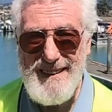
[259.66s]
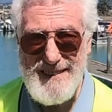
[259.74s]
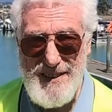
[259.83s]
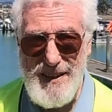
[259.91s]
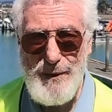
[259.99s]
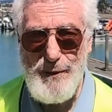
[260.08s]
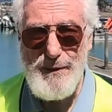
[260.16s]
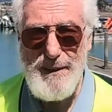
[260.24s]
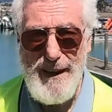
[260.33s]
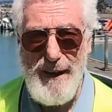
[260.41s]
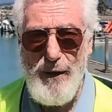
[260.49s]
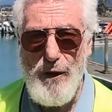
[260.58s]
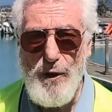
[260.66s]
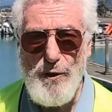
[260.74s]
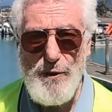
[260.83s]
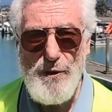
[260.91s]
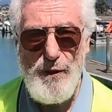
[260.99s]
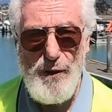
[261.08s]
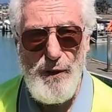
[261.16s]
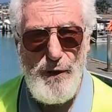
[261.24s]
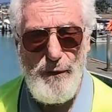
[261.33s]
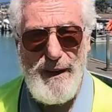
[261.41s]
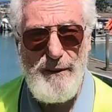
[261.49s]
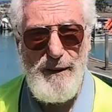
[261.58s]
So all
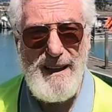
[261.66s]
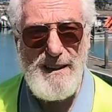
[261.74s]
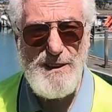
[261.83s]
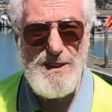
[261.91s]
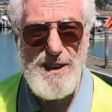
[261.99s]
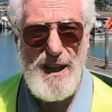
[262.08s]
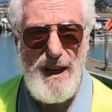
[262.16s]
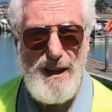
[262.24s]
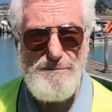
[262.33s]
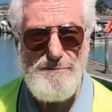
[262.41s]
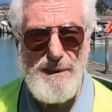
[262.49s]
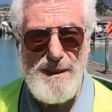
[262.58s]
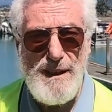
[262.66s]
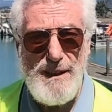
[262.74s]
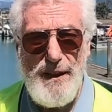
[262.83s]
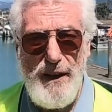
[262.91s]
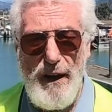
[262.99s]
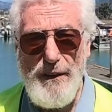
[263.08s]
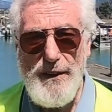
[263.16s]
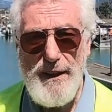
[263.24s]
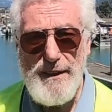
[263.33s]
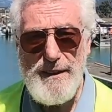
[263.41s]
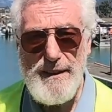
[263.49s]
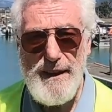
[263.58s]
the way around, and
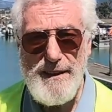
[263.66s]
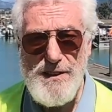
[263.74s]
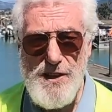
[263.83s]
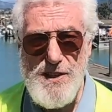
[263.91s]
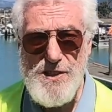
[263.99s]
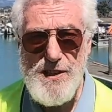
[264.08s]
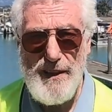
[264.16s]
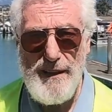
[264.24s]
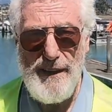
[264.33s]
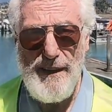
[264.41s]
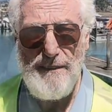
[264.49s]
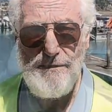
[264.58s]
interestingly enough,